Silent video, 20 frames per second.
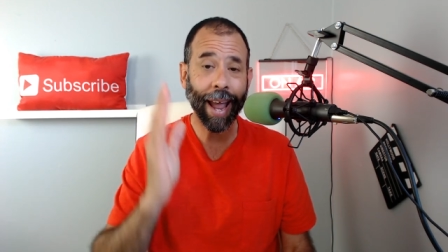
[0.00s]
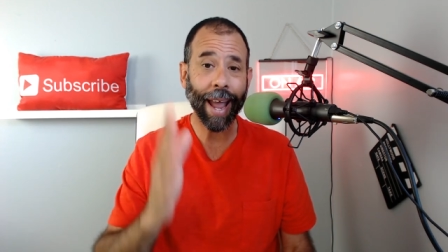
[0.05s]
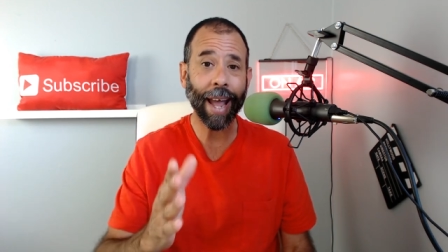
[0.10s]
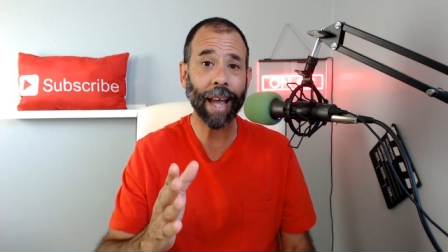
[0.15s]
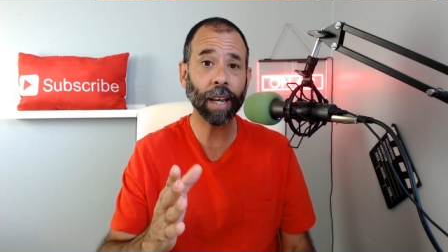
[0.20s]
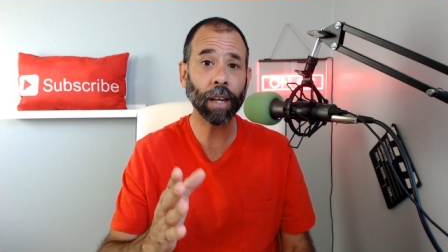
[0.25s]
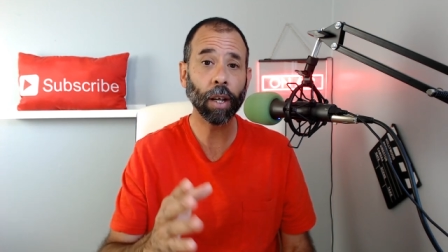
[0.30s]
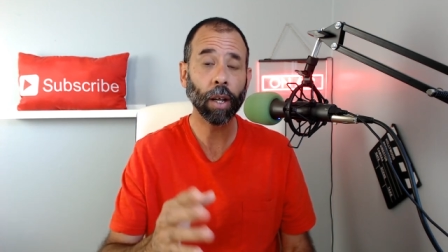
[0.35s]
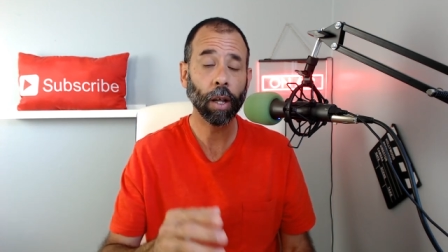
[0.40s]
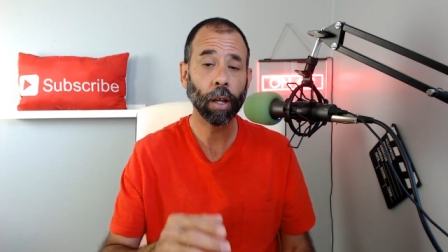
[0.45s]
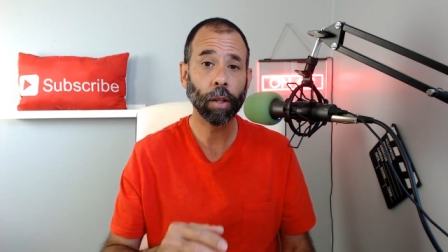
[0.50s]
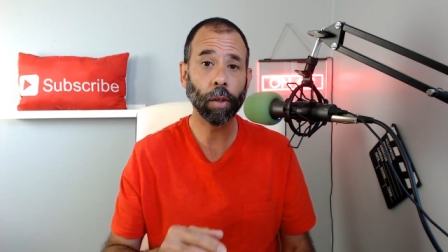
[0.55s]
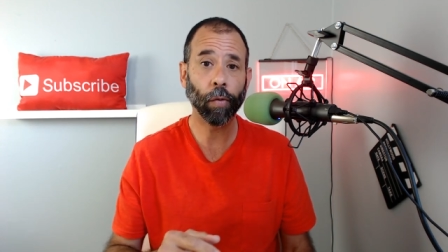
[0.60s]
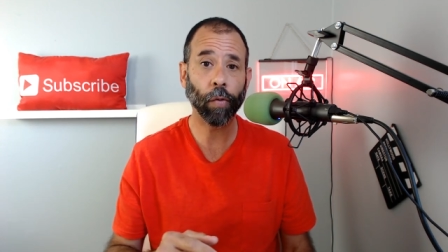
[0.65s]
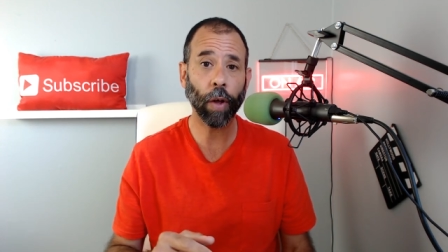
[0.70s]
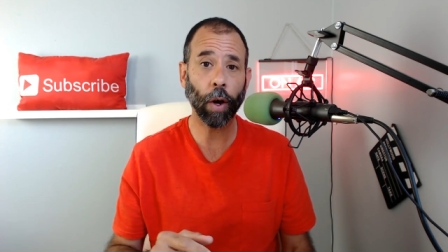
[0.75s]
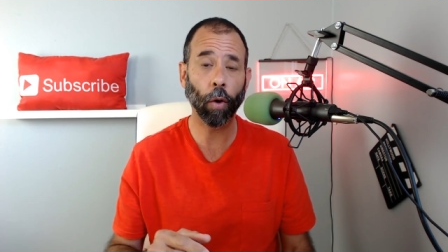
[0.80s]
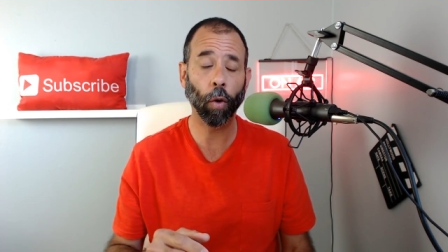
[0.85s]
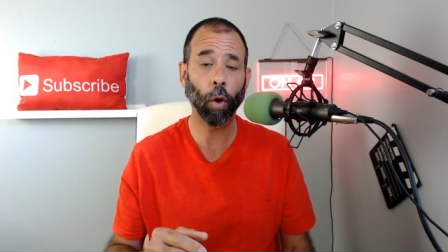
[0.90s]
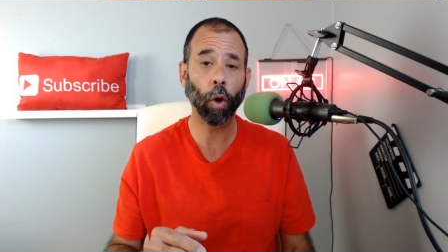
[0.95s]
and
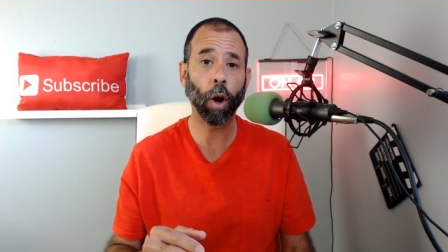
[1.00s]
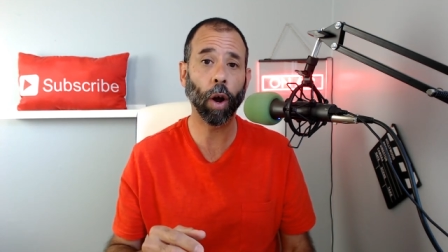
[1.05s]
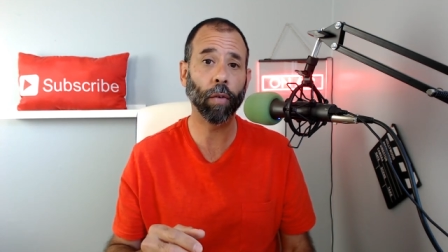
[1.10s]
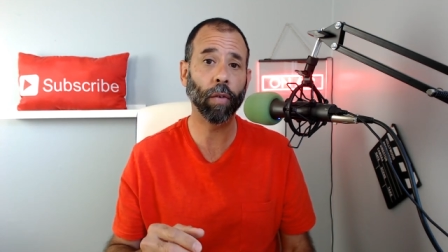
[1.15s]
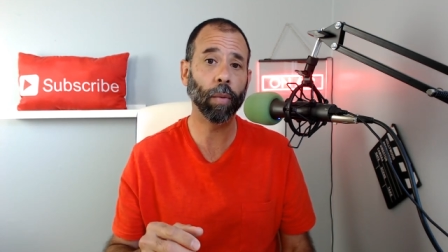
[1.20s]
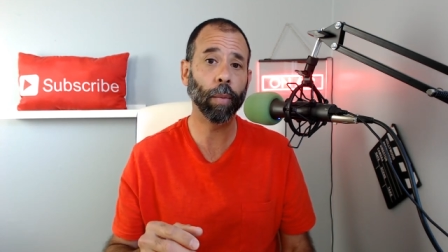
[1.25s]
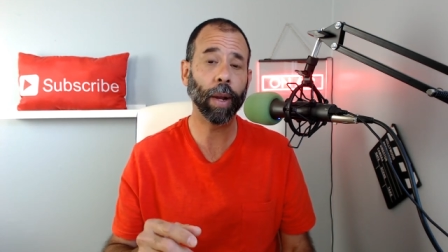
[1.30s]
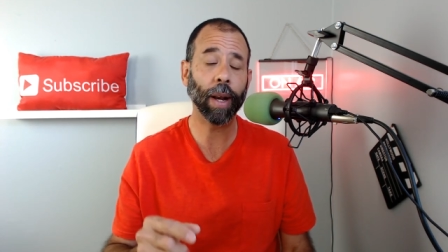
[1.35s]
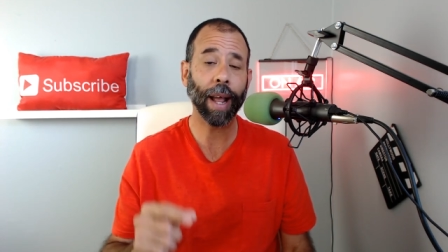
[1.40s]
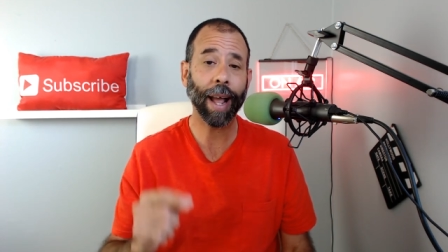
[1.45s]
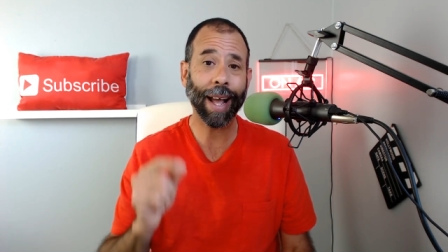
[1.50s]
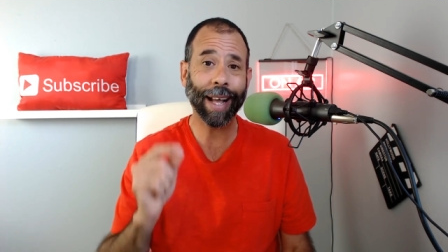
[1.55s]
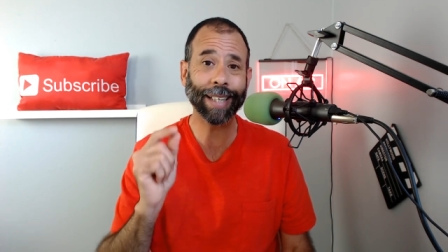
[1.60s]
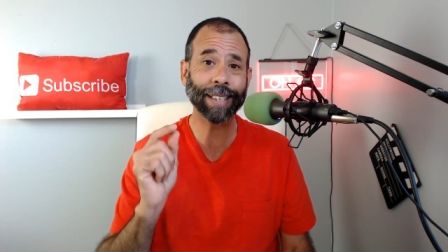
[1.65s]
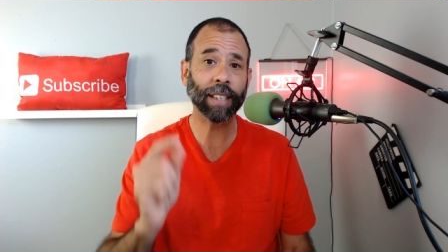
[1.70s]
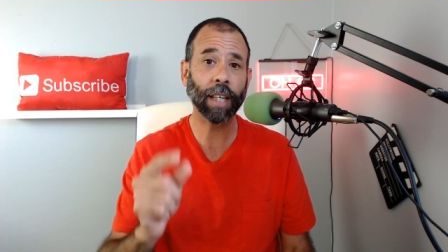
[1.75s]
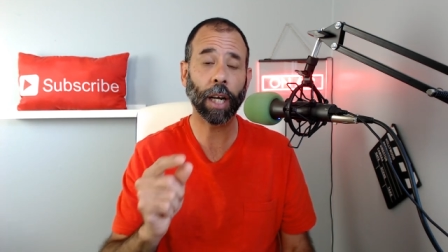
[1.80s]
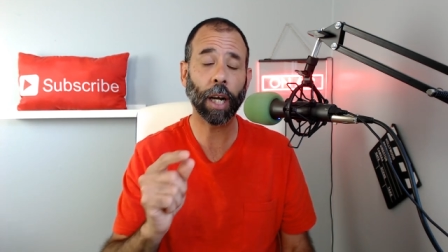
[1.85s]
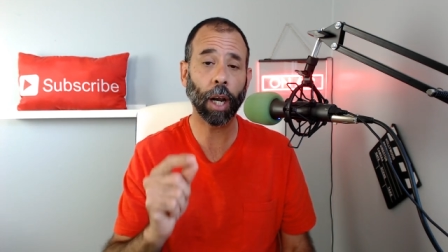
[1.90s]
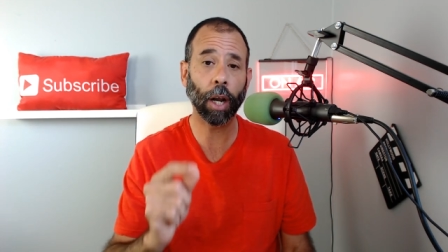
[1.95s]
the federal government
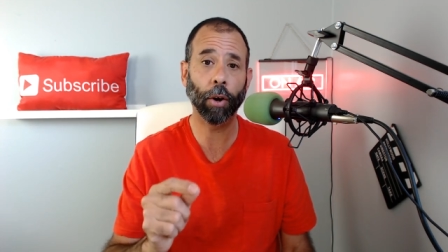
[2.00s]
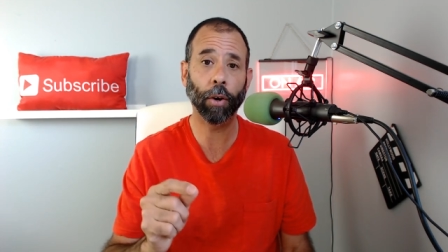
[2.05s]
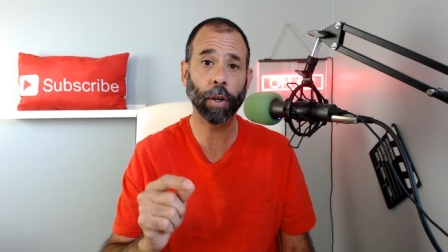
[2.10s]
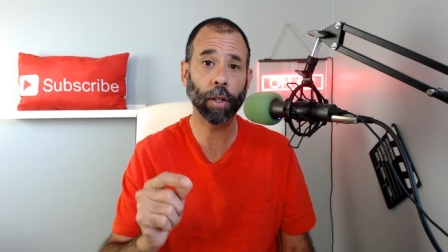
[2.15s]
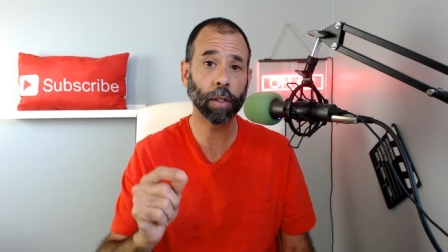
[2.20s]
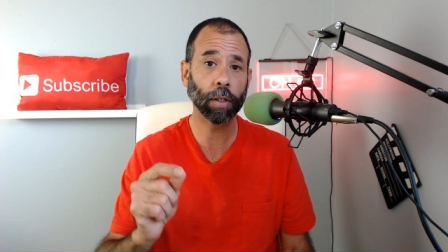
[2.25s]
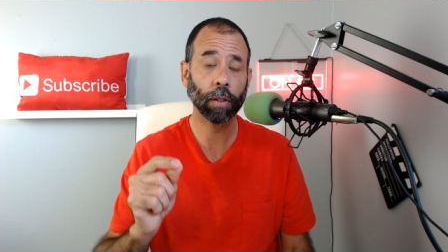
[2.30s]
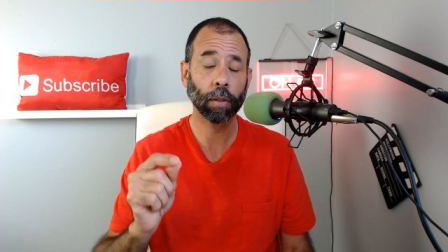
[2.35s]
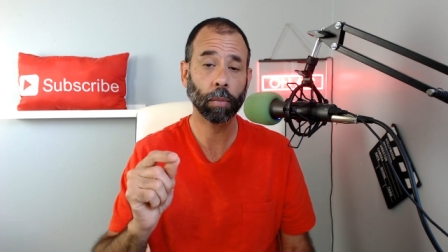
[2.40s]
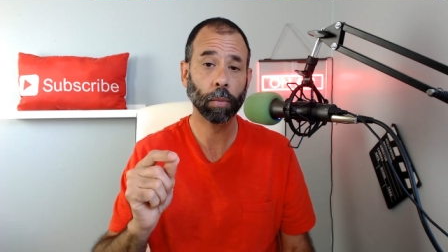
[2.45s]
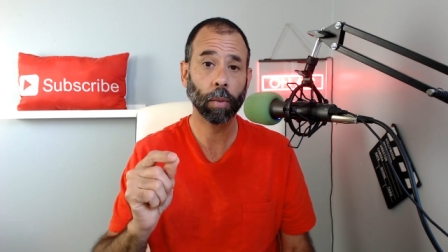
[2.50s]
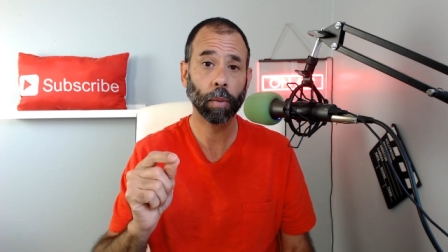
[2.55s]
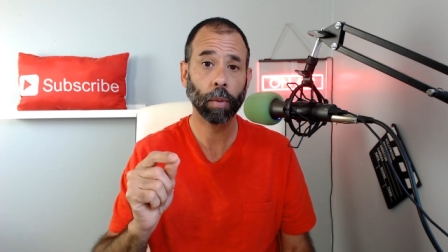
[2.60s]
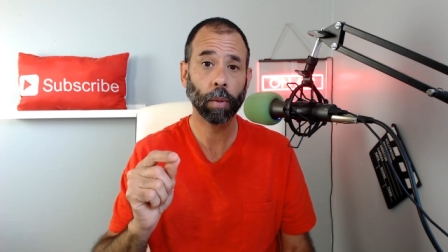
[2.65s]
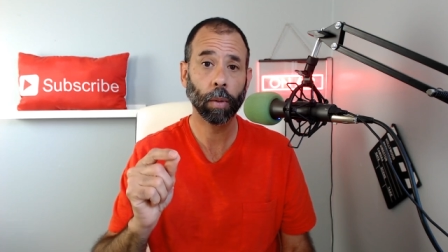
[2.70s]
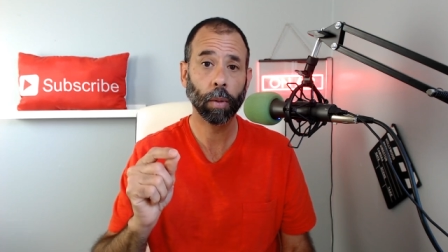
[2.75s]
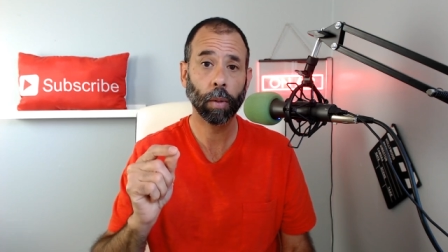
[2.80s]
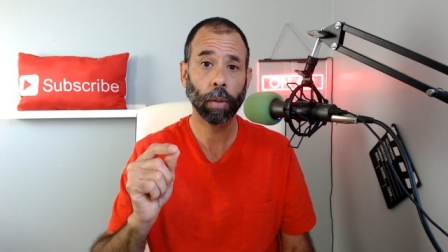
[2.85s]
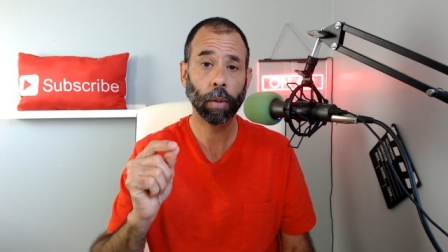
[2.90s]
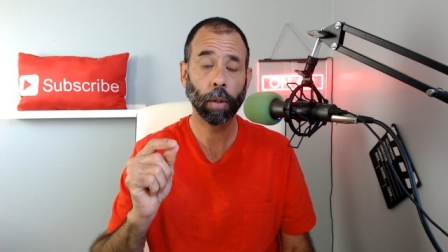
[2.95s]
has declared us
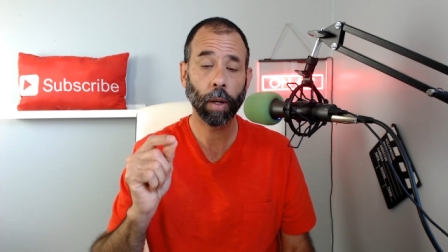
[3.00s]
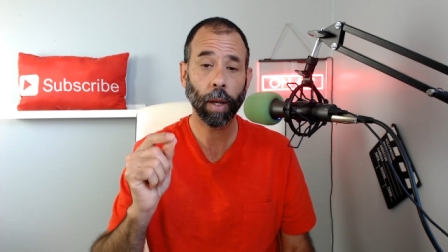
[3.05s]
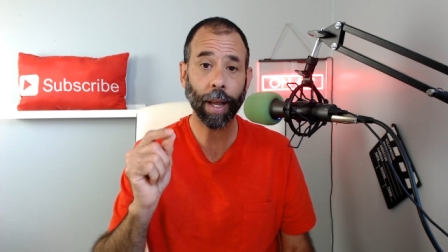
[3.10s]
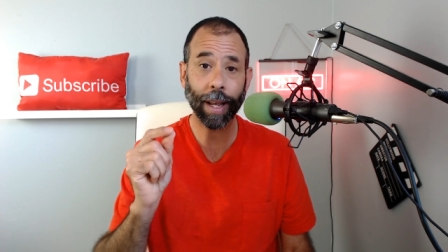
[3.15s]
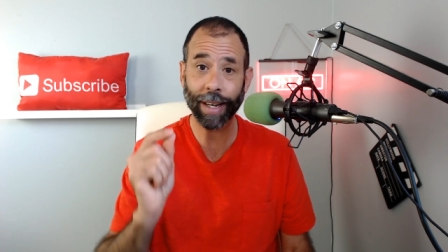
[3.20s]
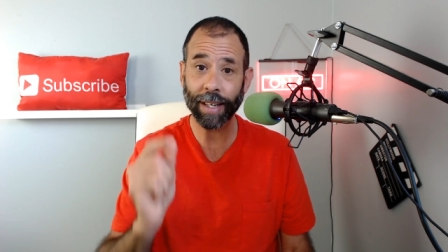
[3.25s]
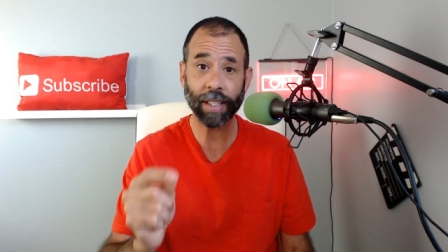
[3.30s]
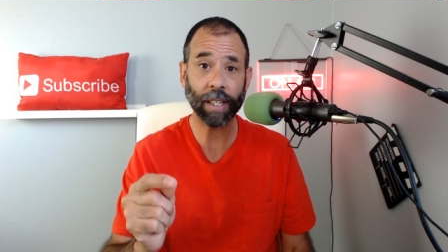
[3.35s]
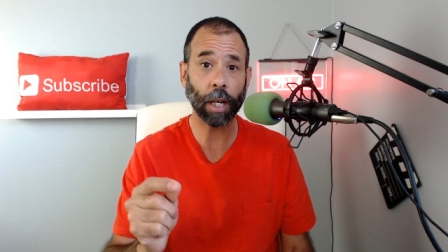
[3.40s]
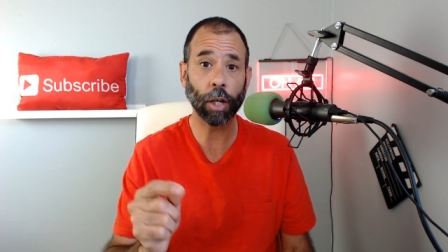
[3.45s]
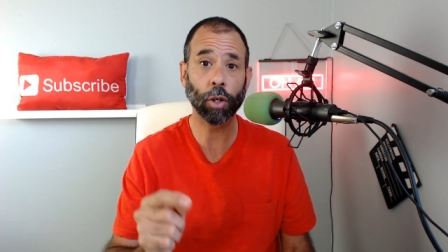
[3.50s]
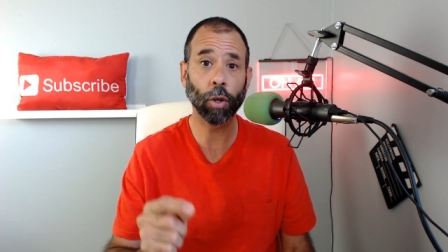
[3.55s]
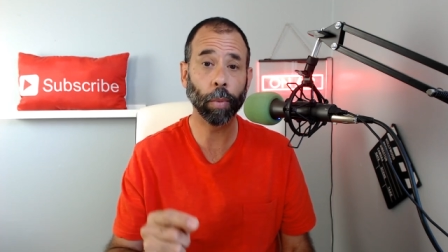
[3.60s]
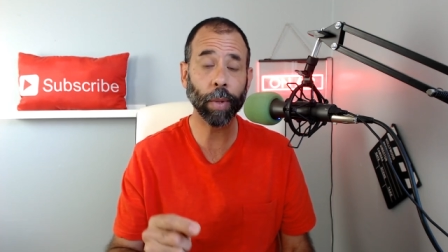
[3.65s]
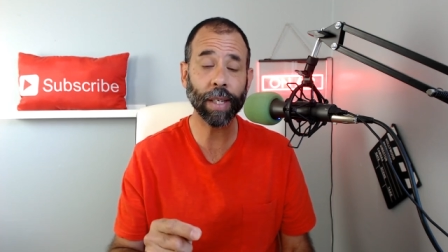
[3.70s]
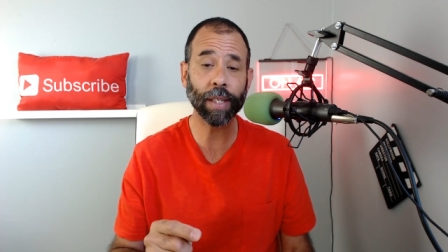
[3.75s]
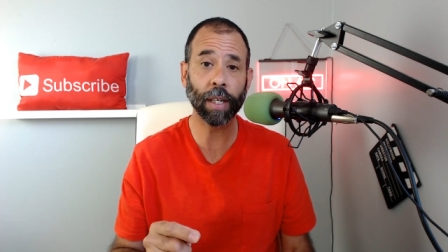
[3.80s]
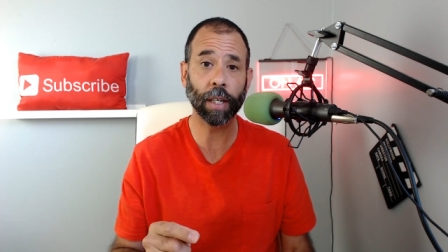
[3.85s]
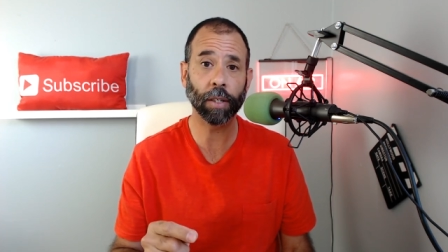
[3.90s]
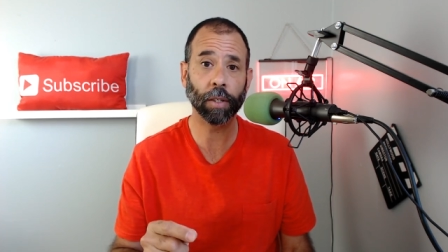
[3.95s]
an
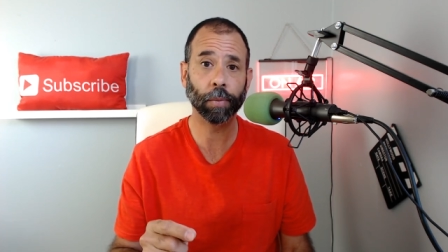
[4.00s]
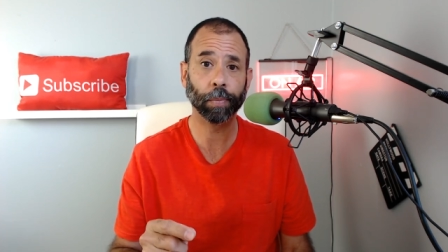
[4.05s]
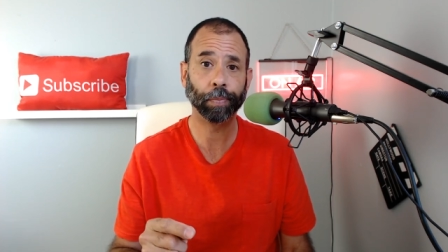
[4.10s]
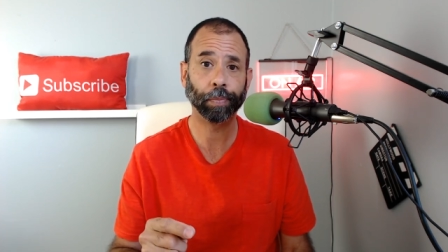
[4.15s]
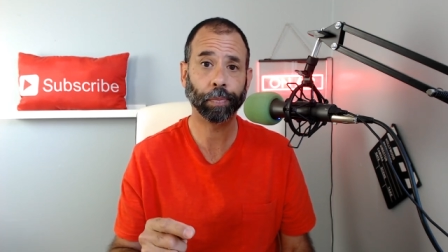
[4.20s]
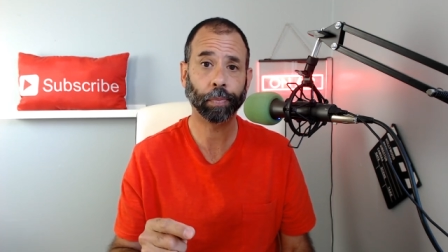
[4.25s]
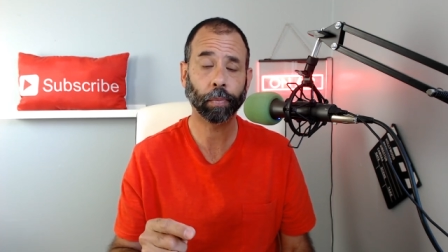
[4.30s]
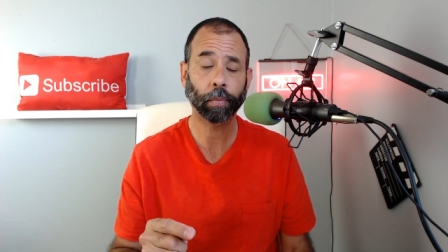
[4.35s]
essential business.